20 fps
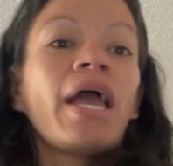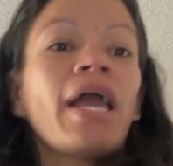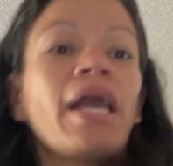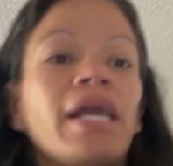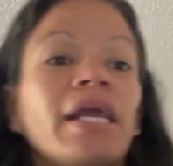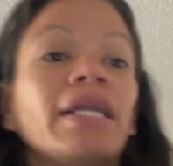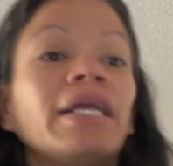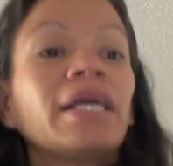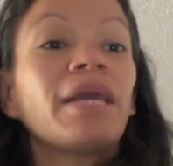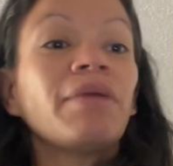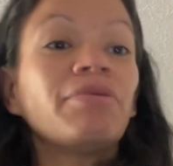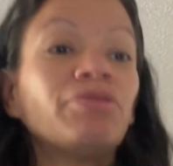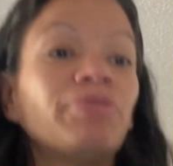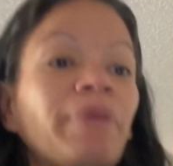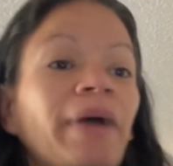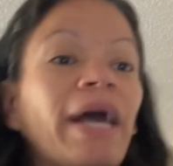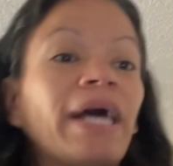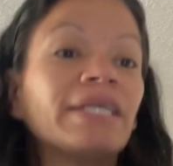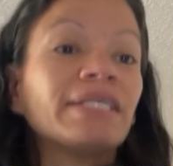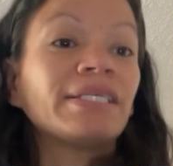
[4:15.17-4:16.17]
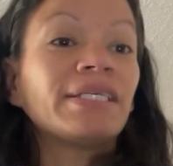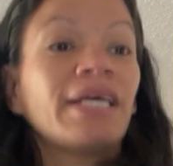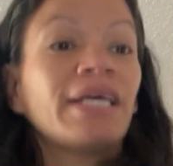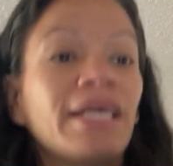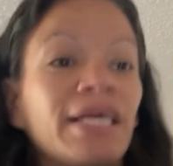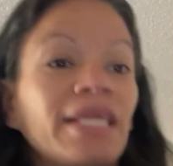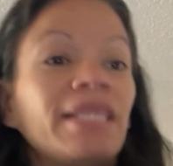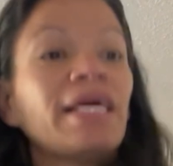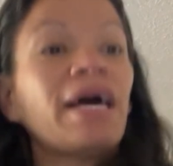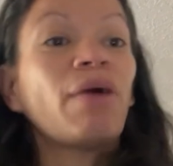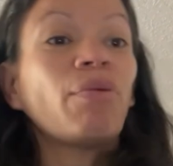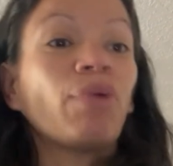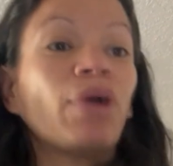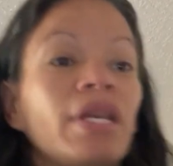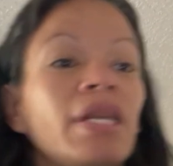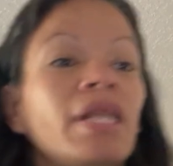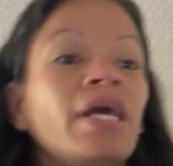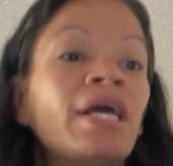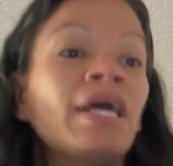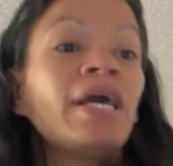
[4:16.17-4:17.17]
And it came to pass that
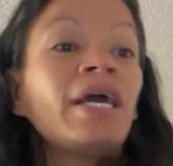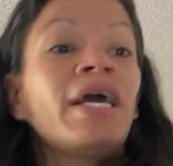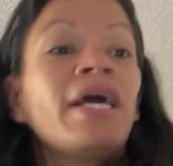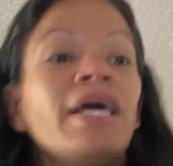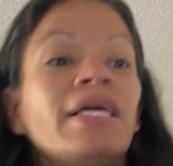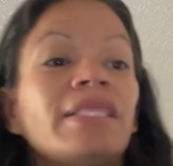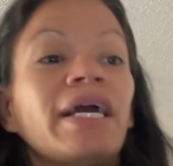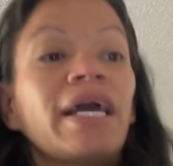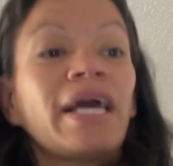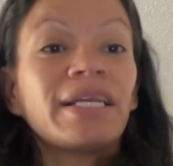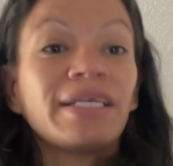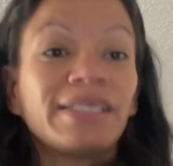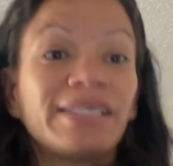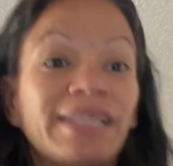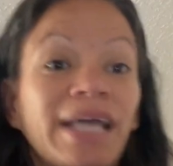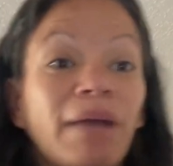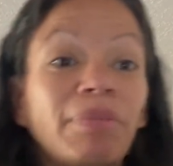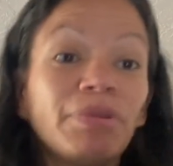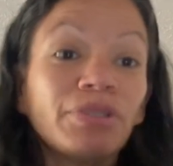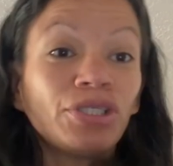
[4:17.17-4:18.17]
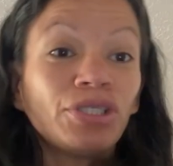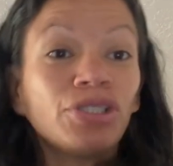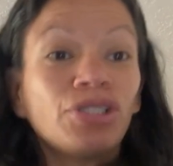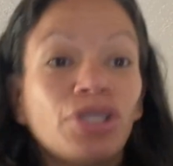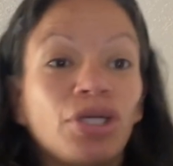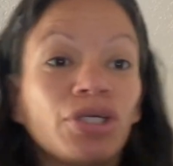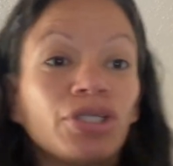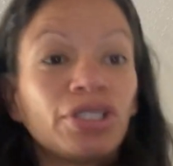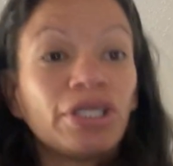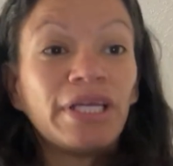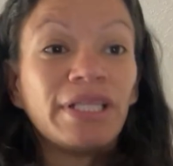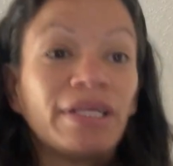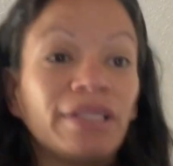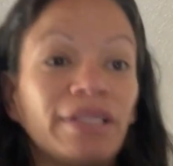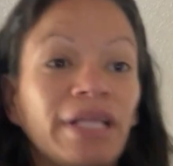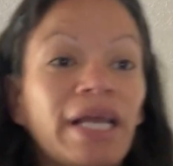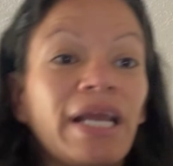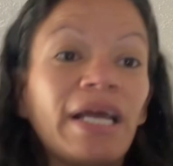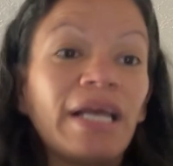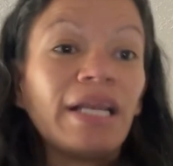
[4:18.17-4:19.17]
when they had established a church in the
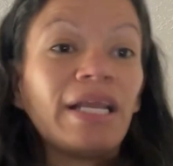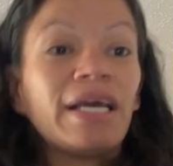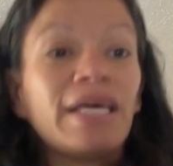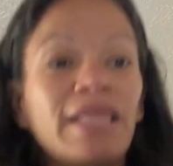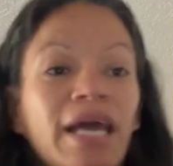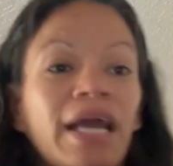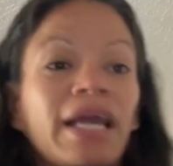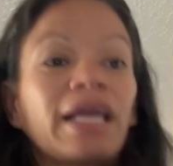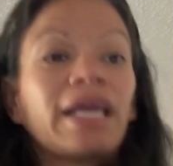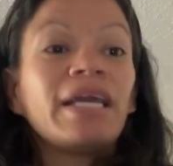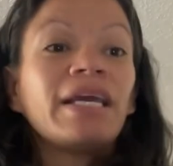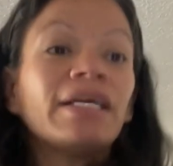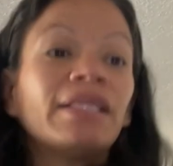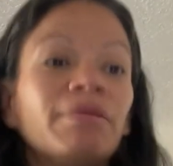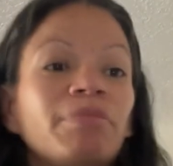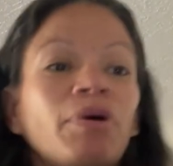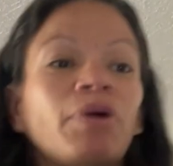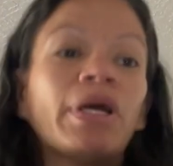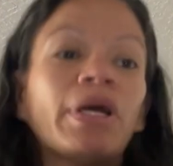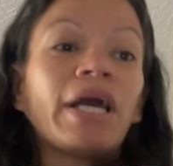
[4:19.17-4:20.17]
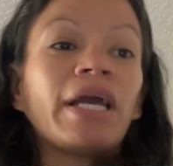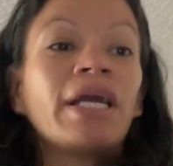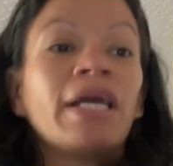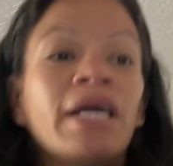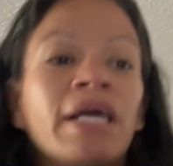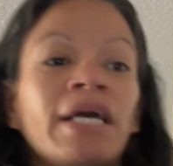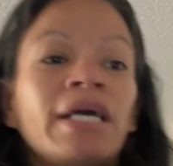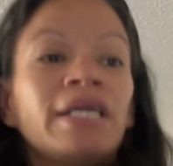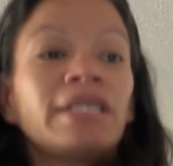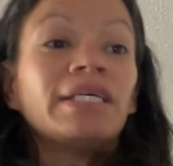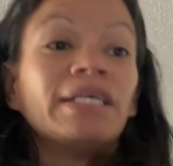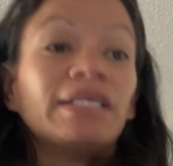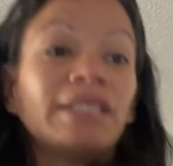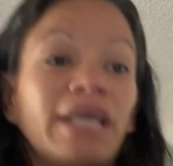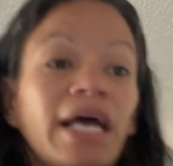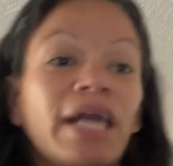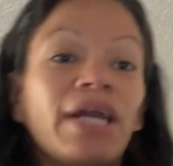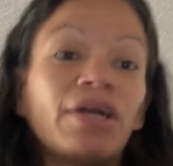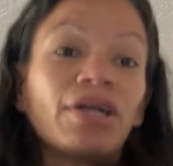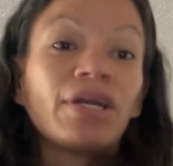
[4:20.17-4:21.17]
land, that King Lamoni
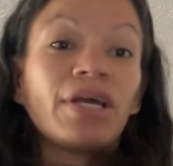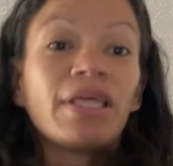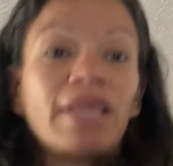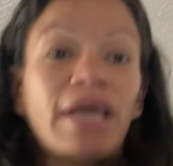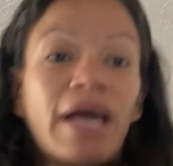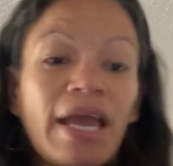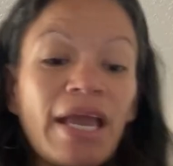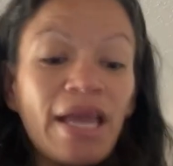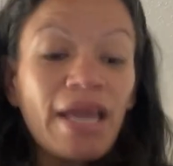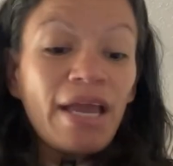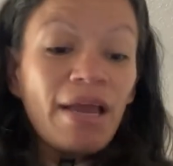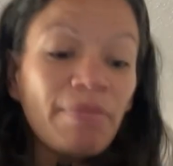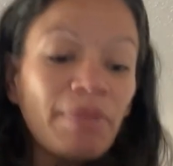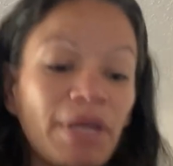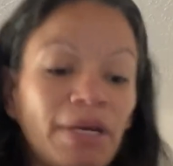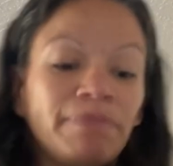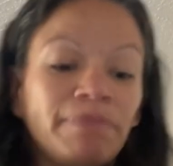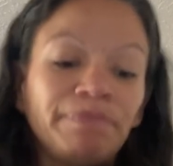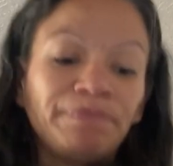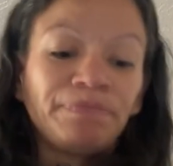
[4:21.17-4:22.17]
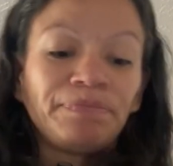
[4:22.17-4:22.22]
desired that Ammon